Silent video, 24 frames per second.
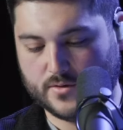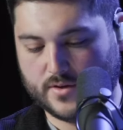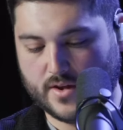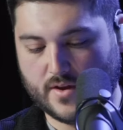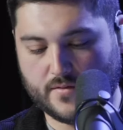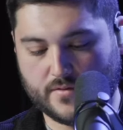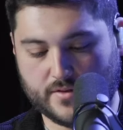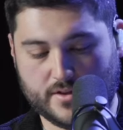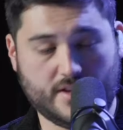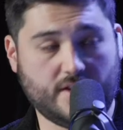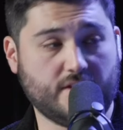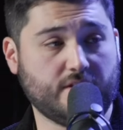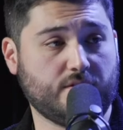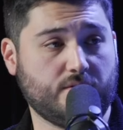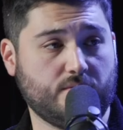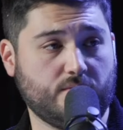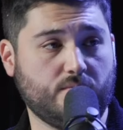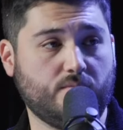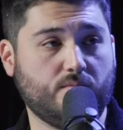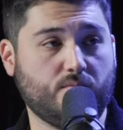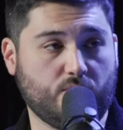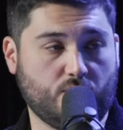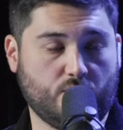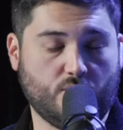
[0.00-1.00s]
definitely. That's
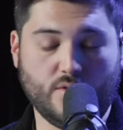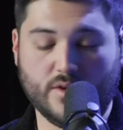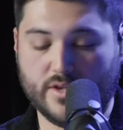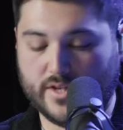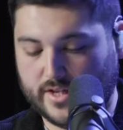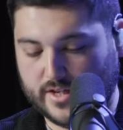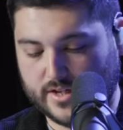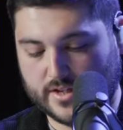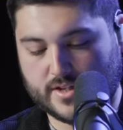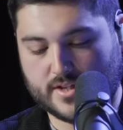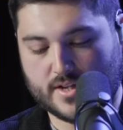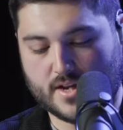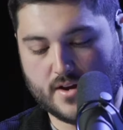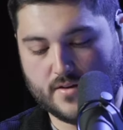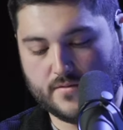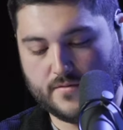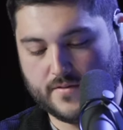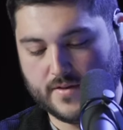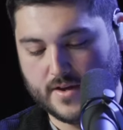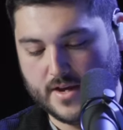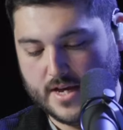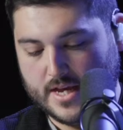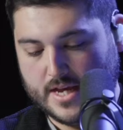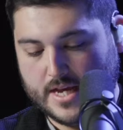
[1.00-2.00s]
really good stuff.
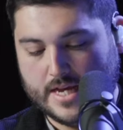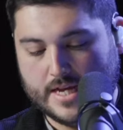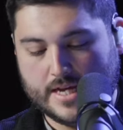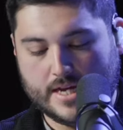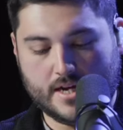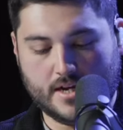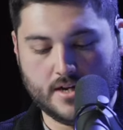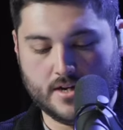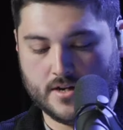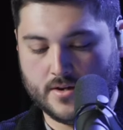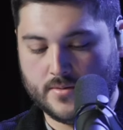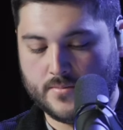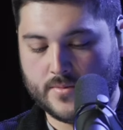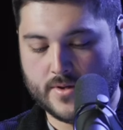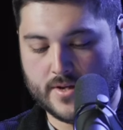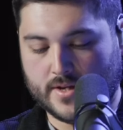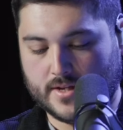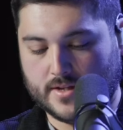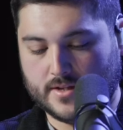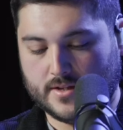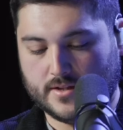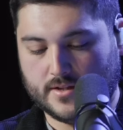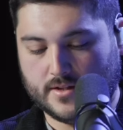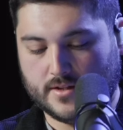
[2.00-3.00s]
Um,
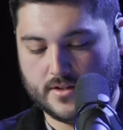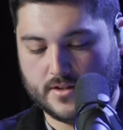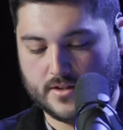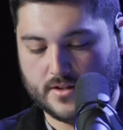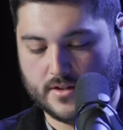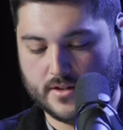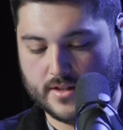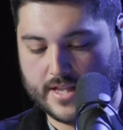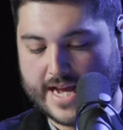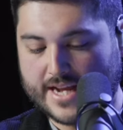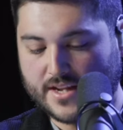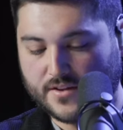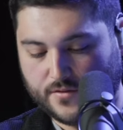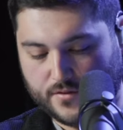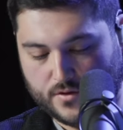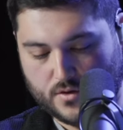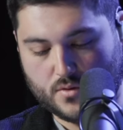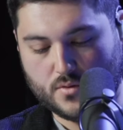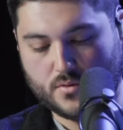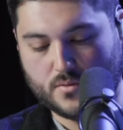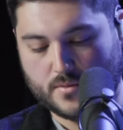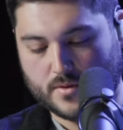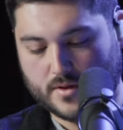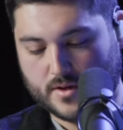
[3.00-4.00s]
last
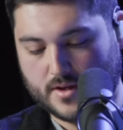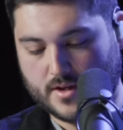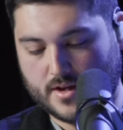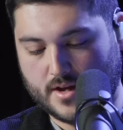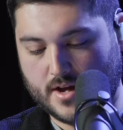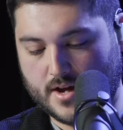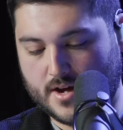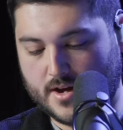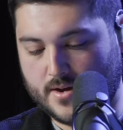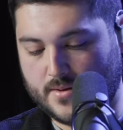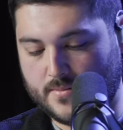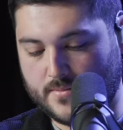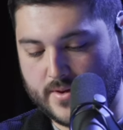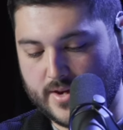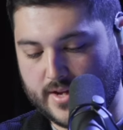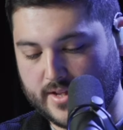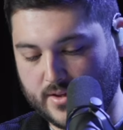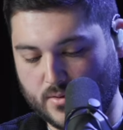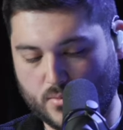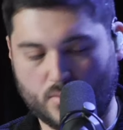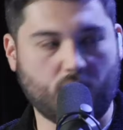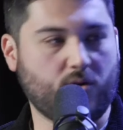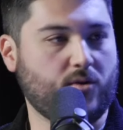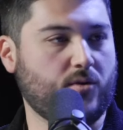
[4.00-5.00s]
few, um, and
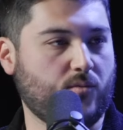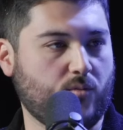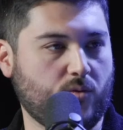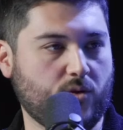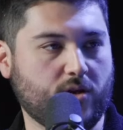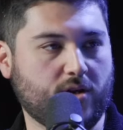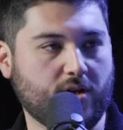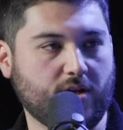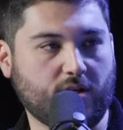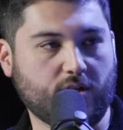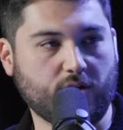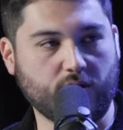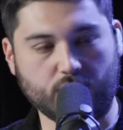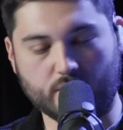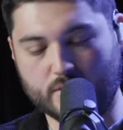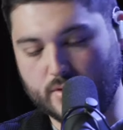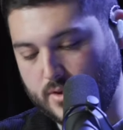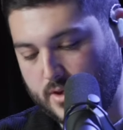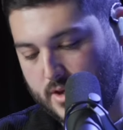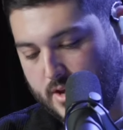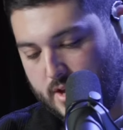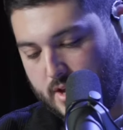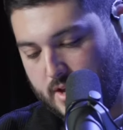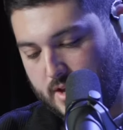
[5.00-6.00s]
then we'll we'll conclude.
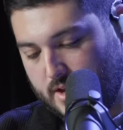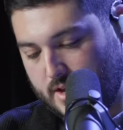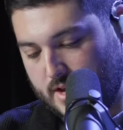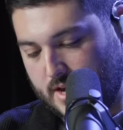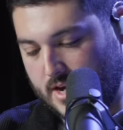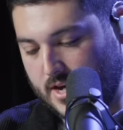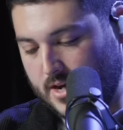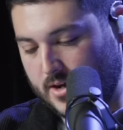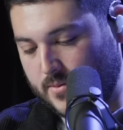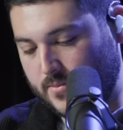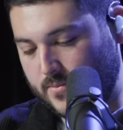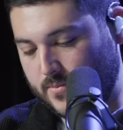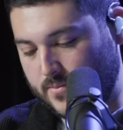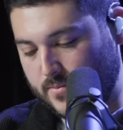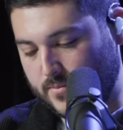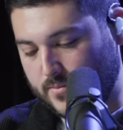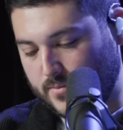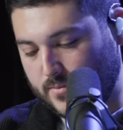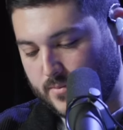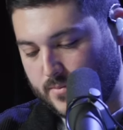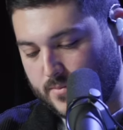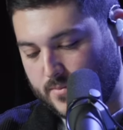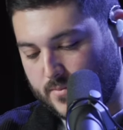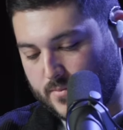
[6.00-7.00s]
Um,
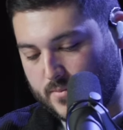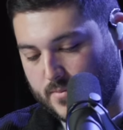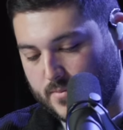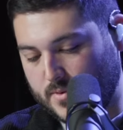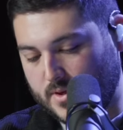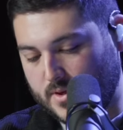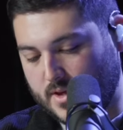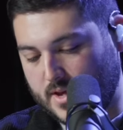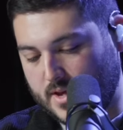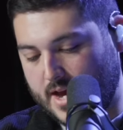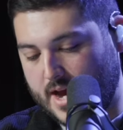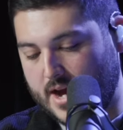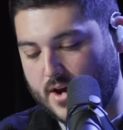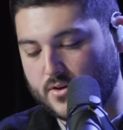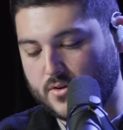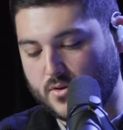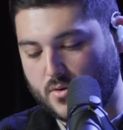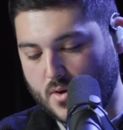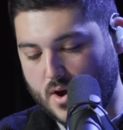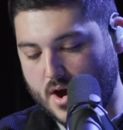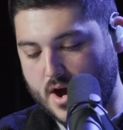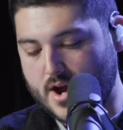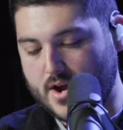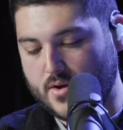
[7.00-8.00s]
how do
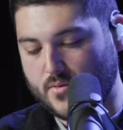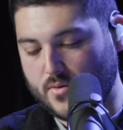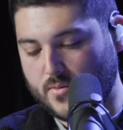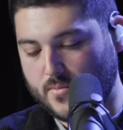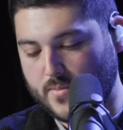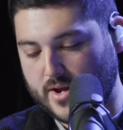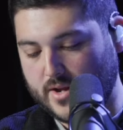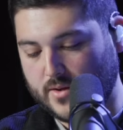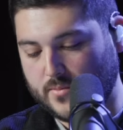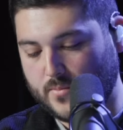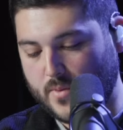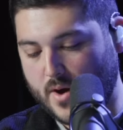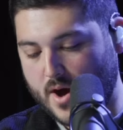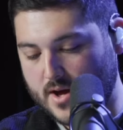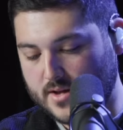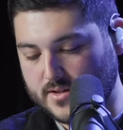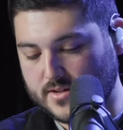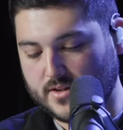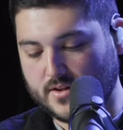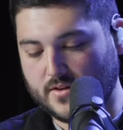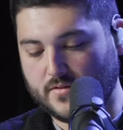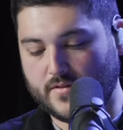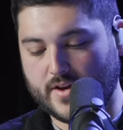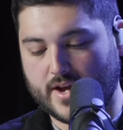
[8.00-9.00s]
I remain
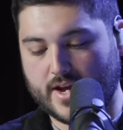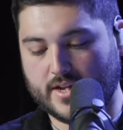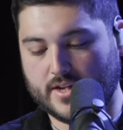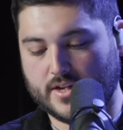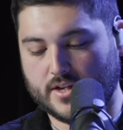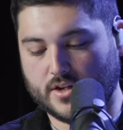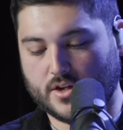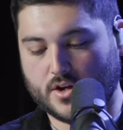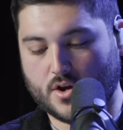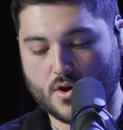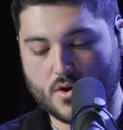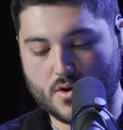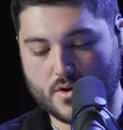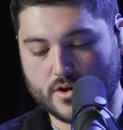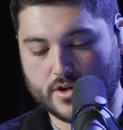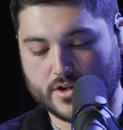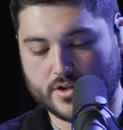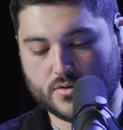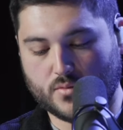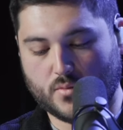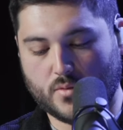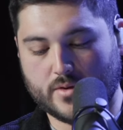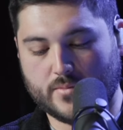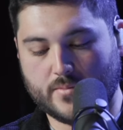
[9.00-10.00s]
positive and encouraged
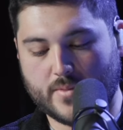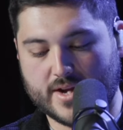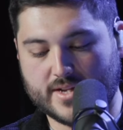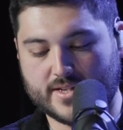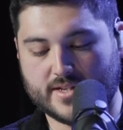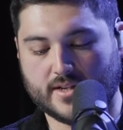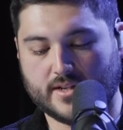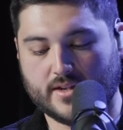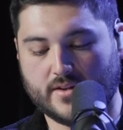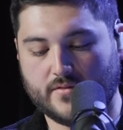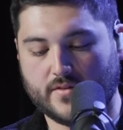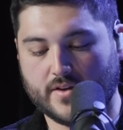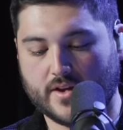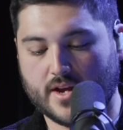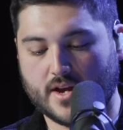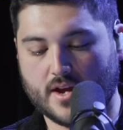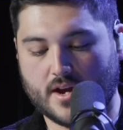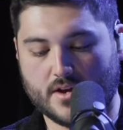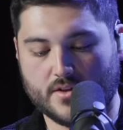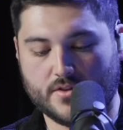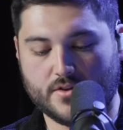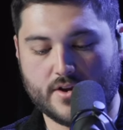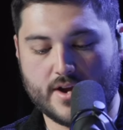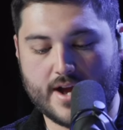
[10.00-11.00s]
when my significant
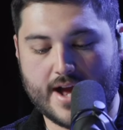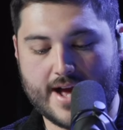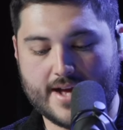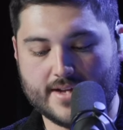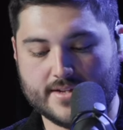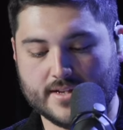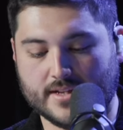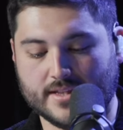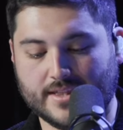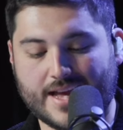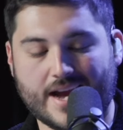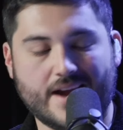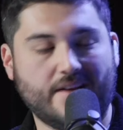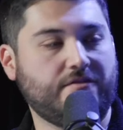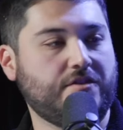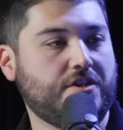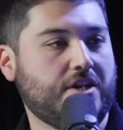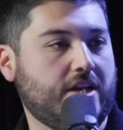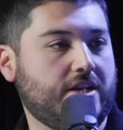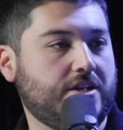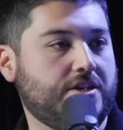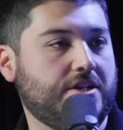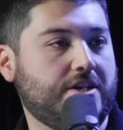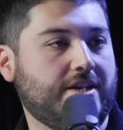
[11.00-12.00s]
other has a life
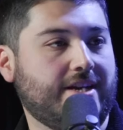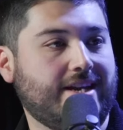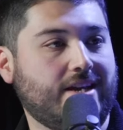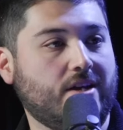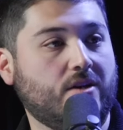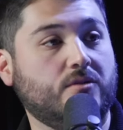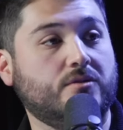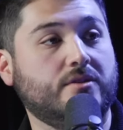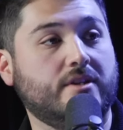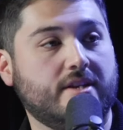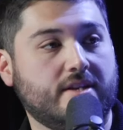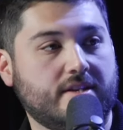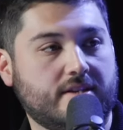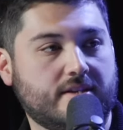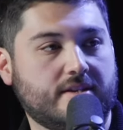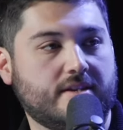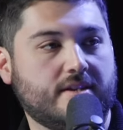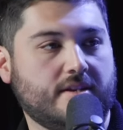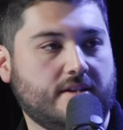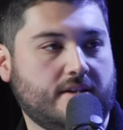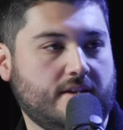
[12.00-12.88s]
changing illness?